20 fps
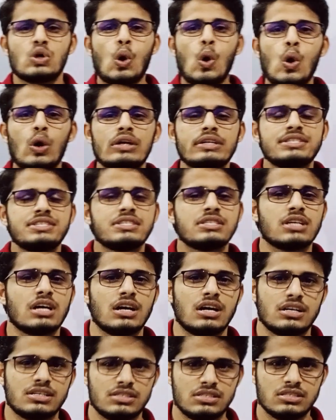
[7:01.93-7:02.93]
called
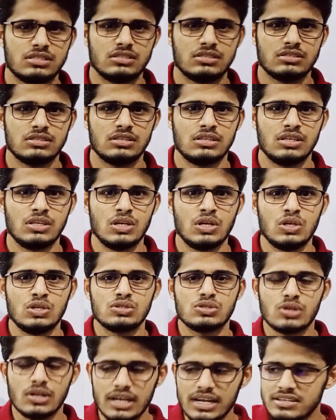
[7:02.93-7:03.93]
charge.
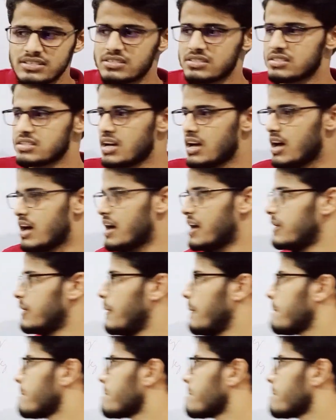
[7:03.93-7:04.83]
So let's start.